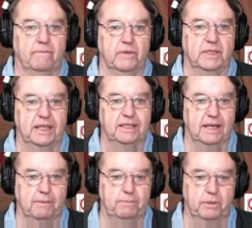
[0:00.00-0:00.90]

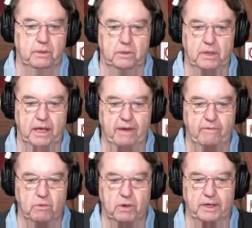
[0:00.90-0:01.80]
Setup.
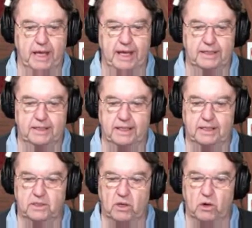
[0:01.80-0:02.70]
Everyone has
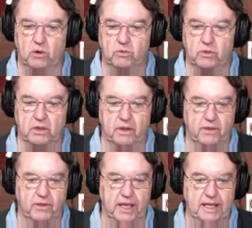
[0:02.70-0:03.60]
its own
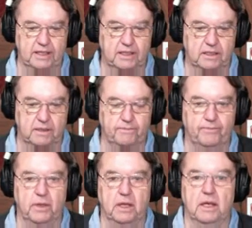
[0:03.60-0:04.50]
things,
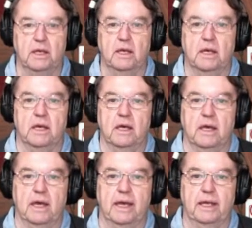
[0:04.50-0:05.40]

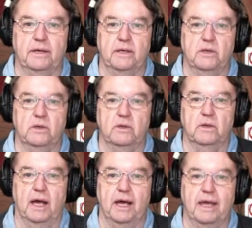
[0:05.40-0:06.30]
and
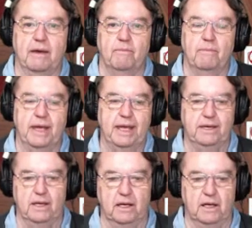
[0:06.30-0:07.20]
I have
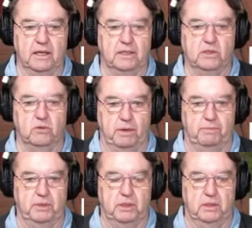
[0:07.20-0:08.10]
made a
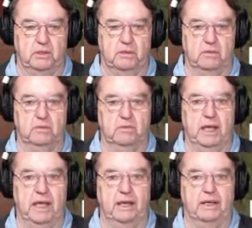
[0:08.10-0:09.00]
script
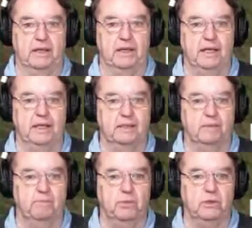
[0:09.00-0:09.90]
and
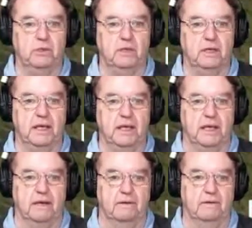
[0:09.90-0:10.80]
it's put here